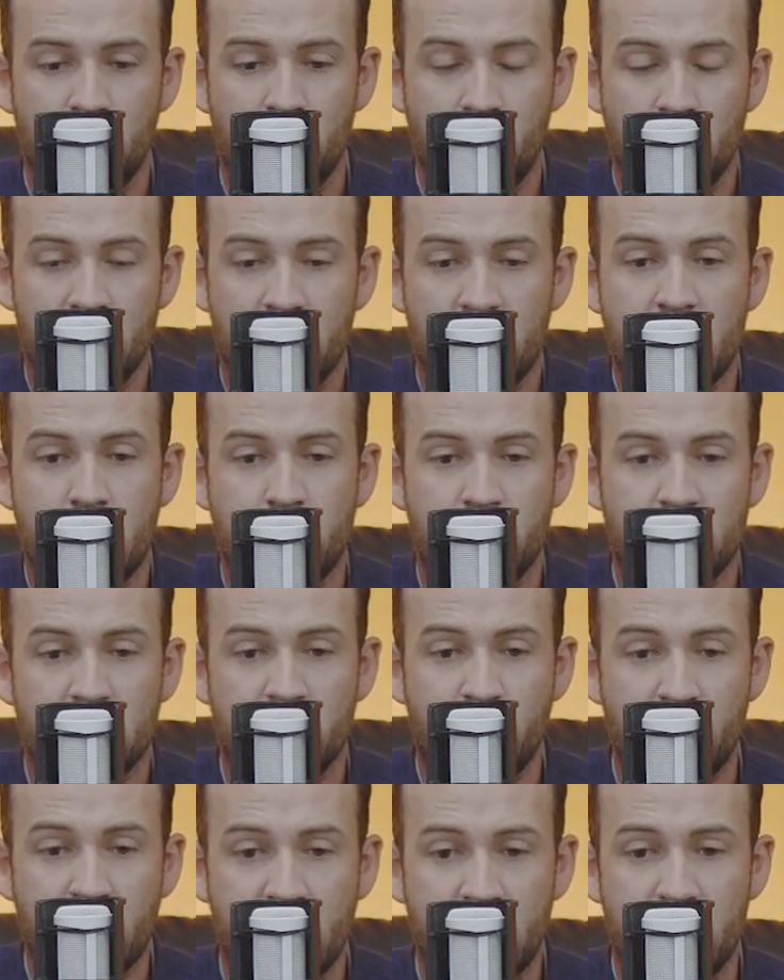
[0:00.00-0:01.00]
with them
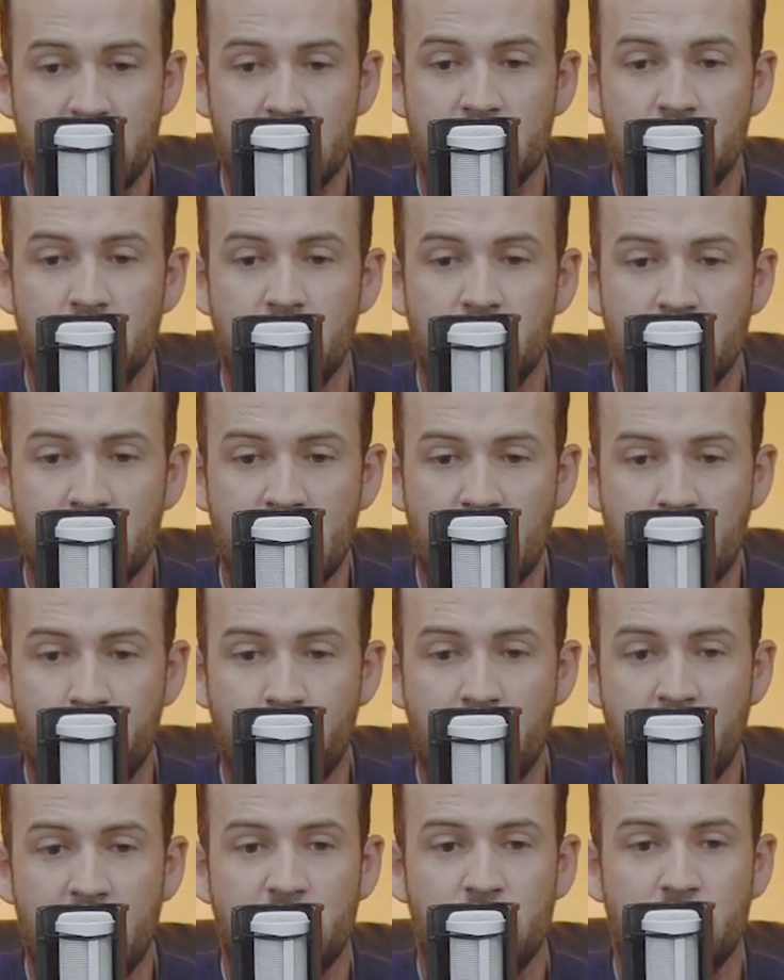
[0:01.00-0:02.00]
speeds and under that
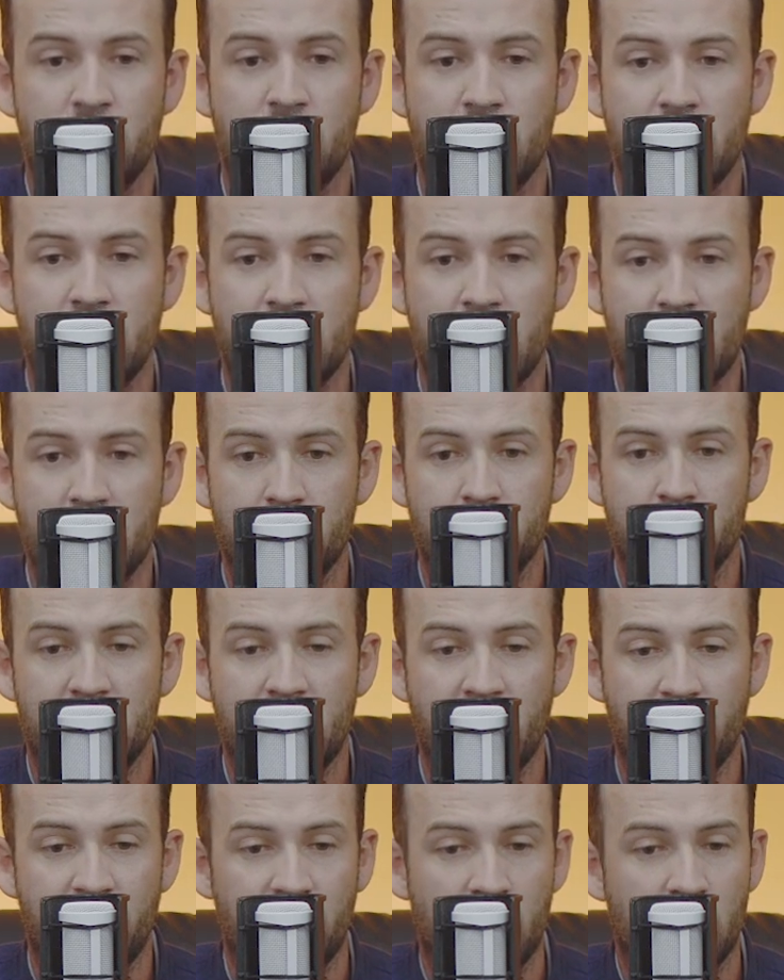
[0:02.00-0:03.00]
pressure in that
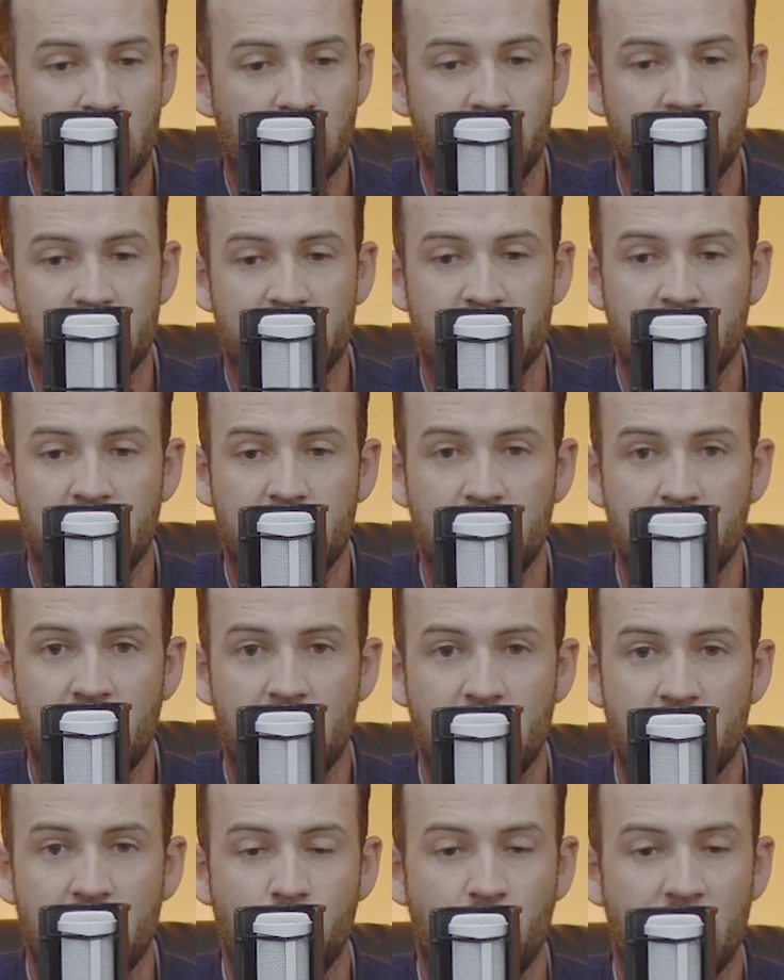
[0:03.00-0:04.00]
difficult of a
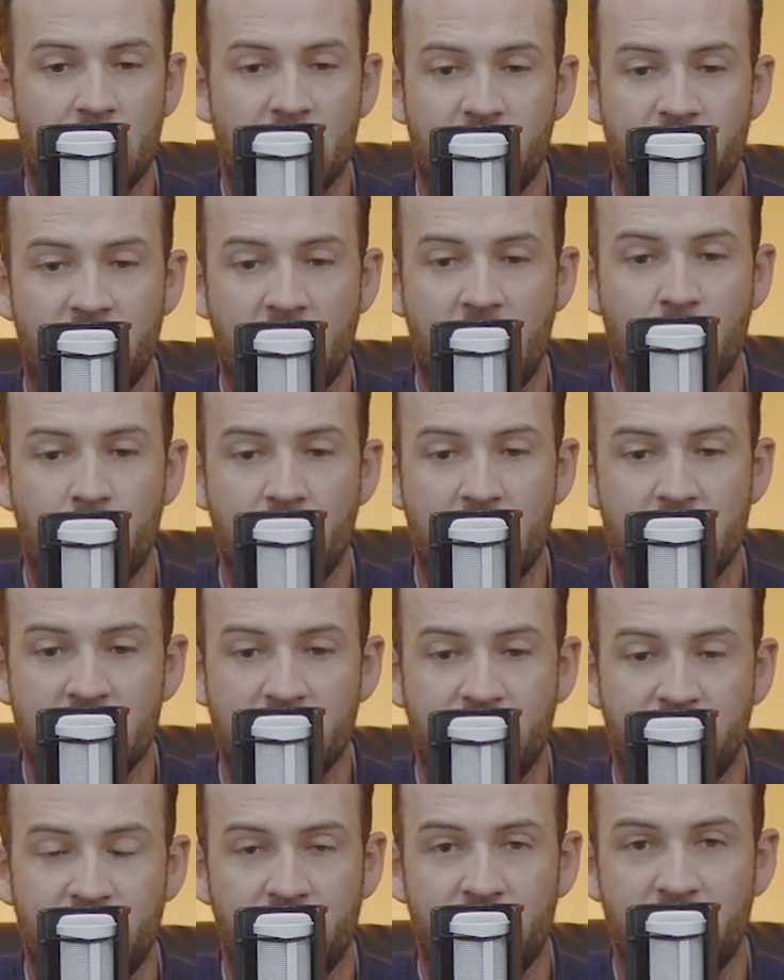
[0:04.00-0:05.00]
situation when the fairways
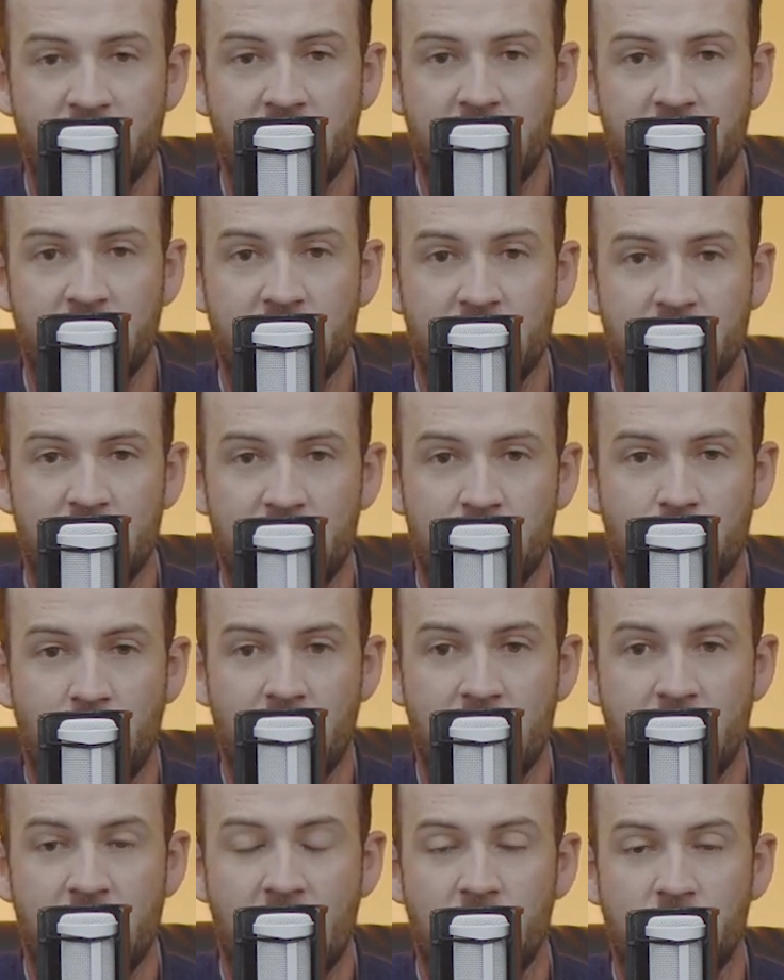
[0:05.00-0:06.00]
are 15 to
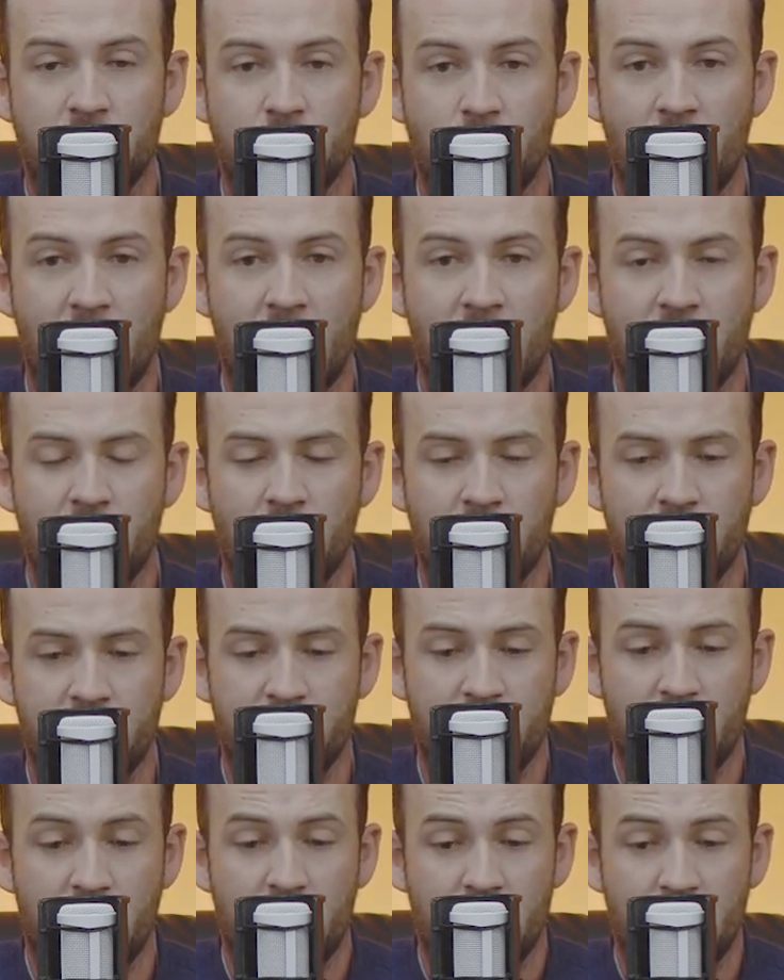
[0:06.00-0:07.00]
20 yards wide, or
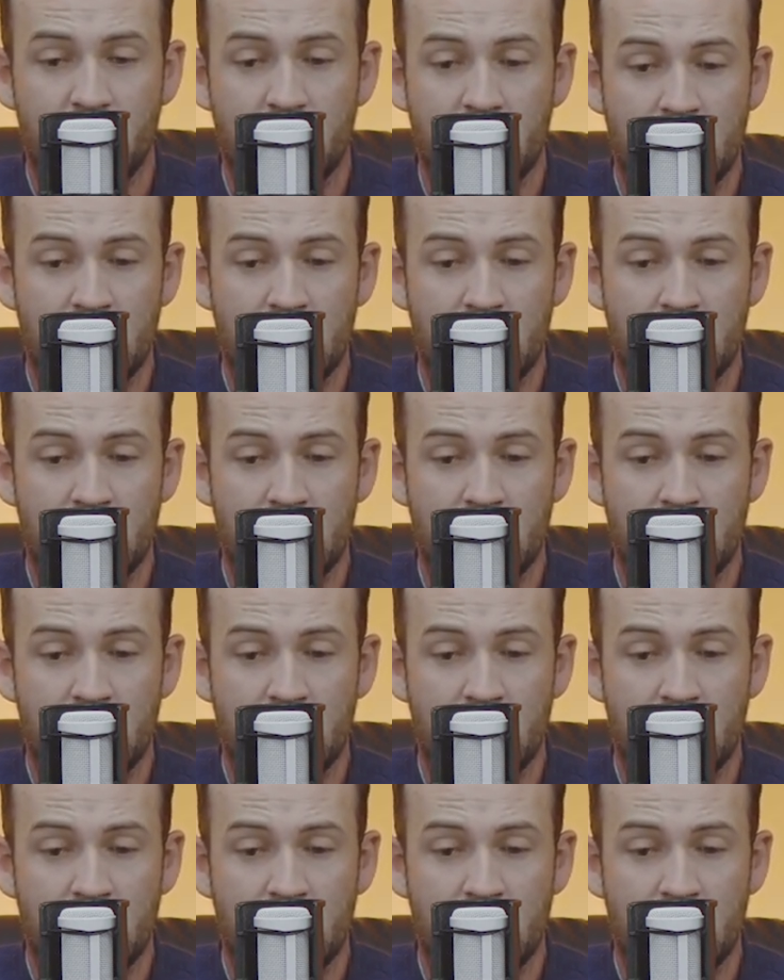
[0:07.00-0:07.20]
if not